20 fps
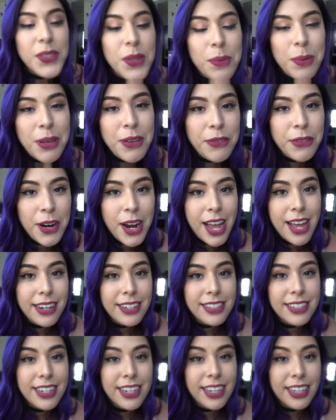So my
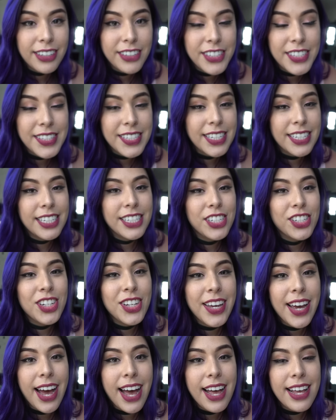friend Christina,
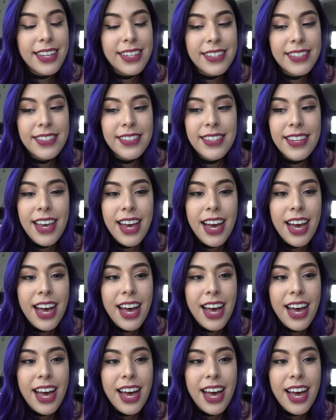she has